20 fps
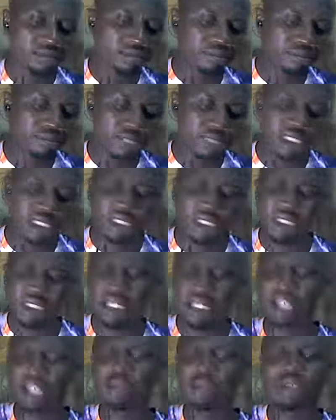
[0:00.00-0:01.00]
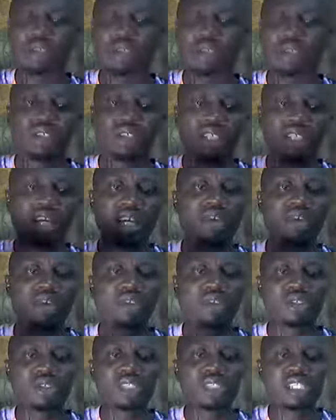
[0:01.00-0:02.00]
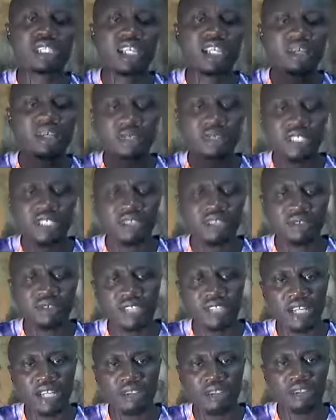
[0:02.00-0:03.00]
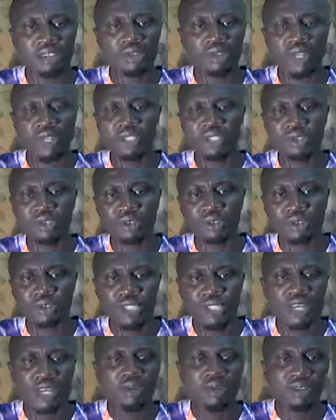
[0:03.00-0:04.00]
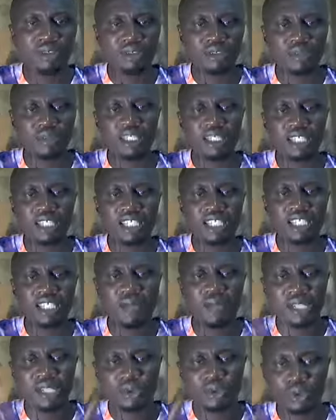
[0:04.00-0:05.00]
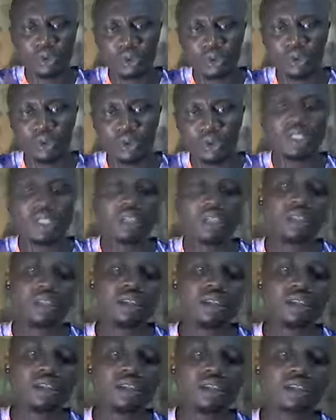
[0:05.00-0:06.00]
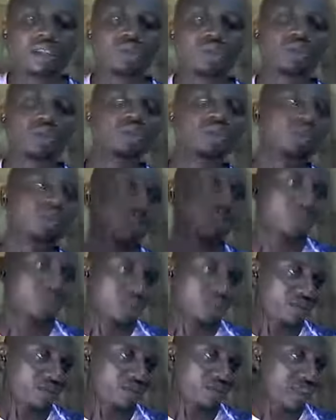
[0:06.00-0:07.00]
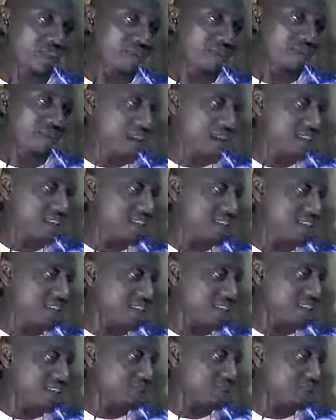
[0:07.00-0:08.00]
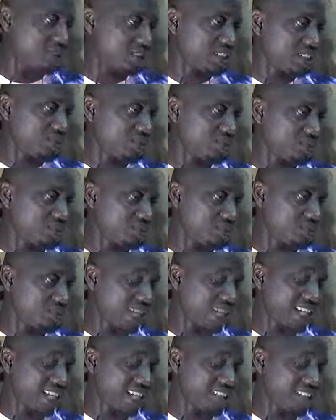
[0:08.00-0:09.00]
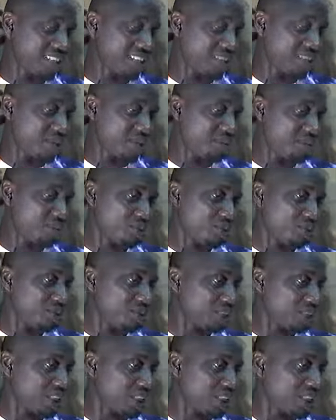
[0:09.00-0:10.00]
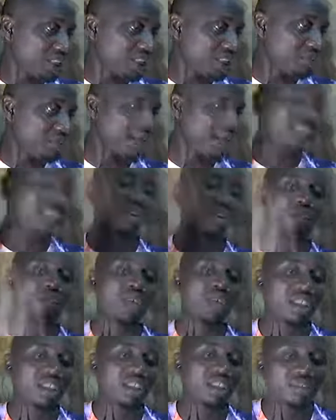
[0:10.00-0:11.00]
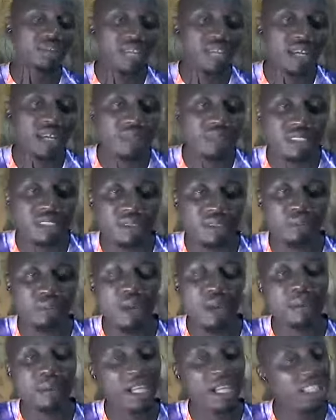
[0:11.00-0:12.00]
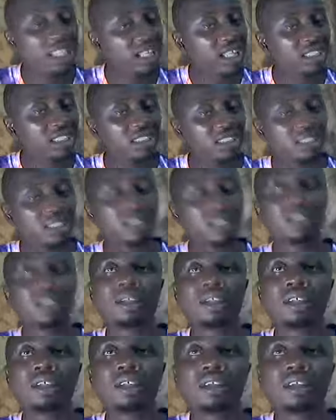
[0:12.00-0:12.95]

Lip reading: that aluminum that holds the camshaft, that you also want to do that one, it may take about two. So if you are buying, I'll suggest you, like I said, I'm going to post a link, but I know one of them is Permatex.